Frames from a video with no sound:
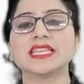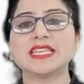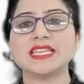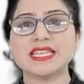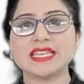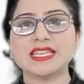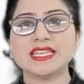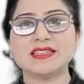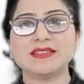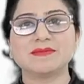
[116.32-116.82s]

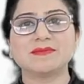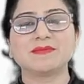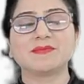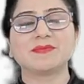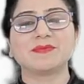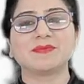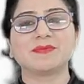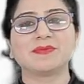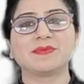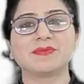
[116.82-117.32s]
E.
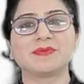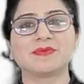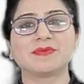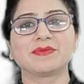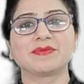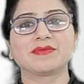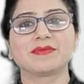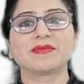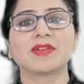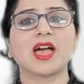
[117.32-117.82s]

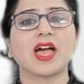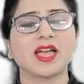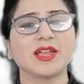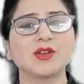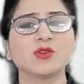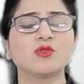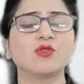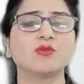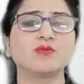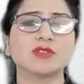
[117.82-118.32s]
I
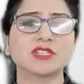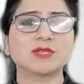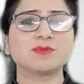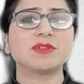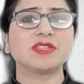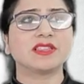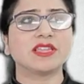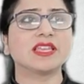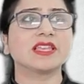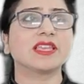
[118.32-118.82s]
know you must
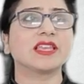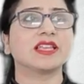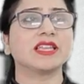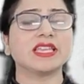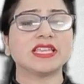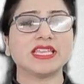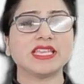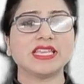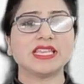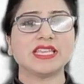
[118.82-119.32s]
be thinking
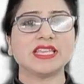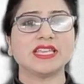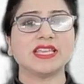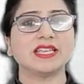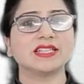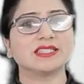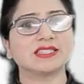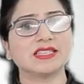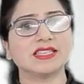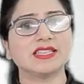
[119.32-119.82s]
E
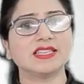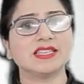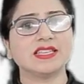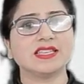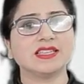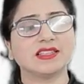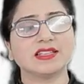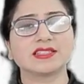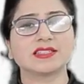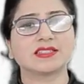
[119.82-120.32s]
is
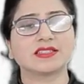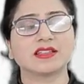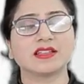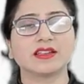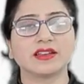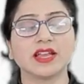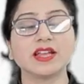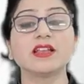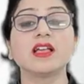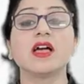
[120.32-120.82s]
E, this,
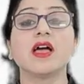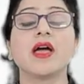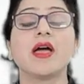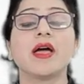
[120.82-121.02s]
right?